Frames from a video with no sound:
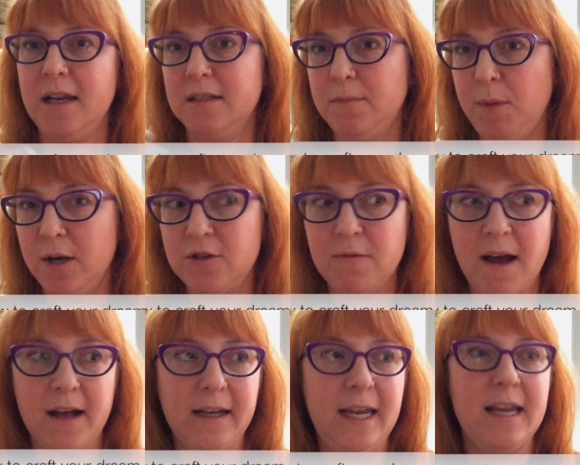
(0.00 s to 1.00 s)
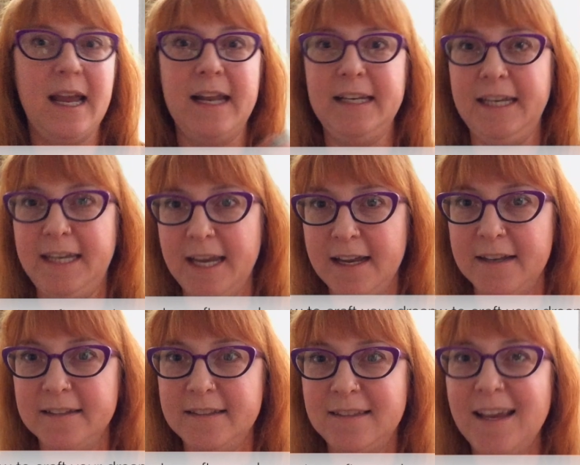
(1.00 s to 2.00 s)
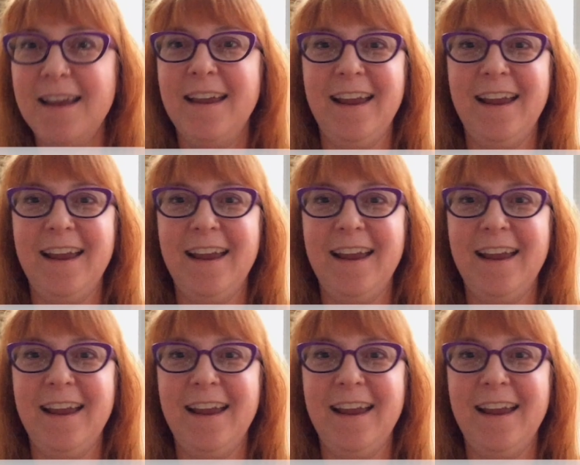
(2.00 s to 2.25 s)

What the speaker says: and spirituality and guilt